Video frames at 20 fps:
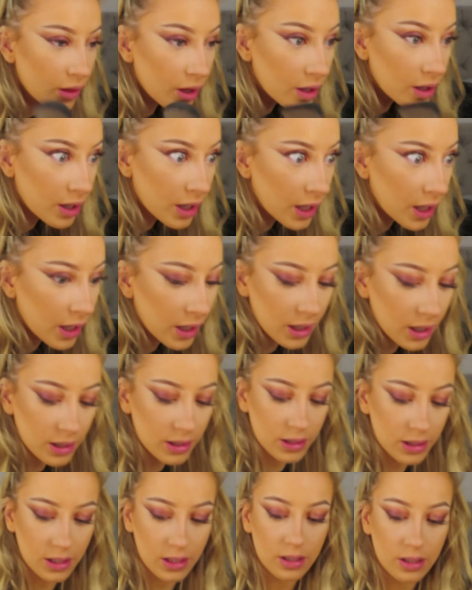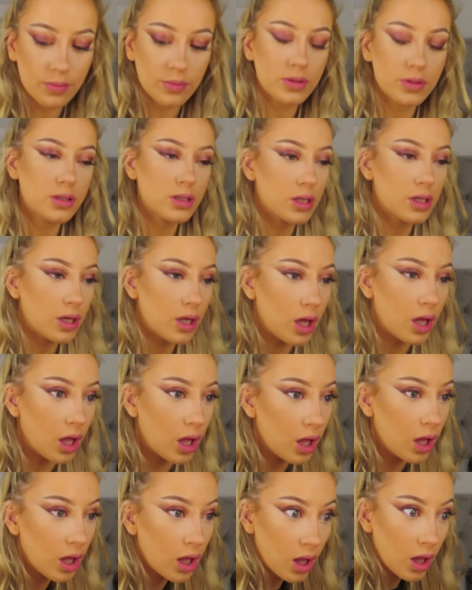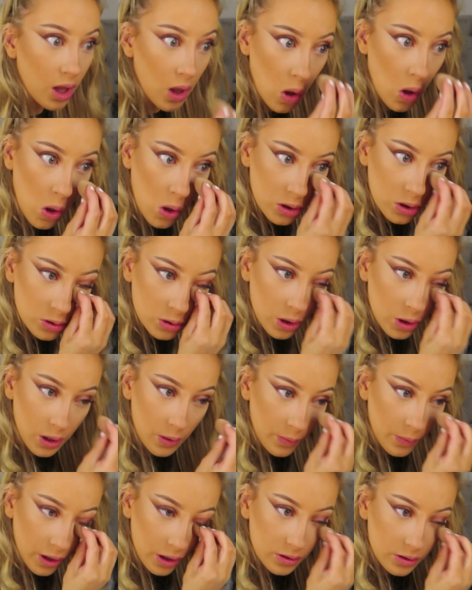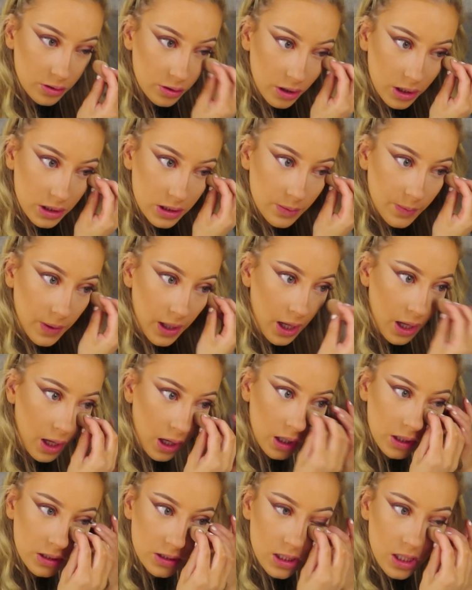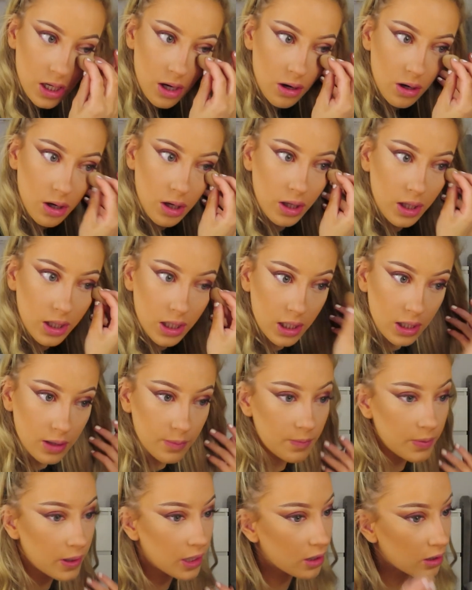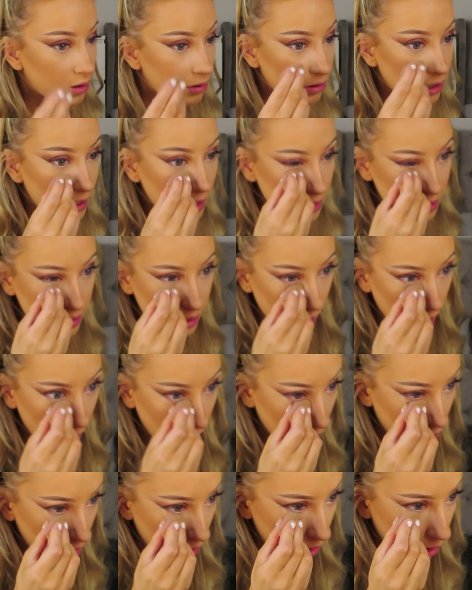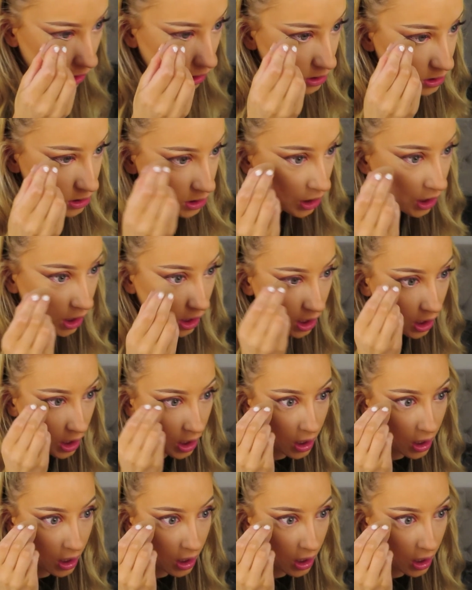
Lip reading: Okay, and then I'm just gonna sort out my under eyes a bit because they are looking a bit creased, I can't lie to you.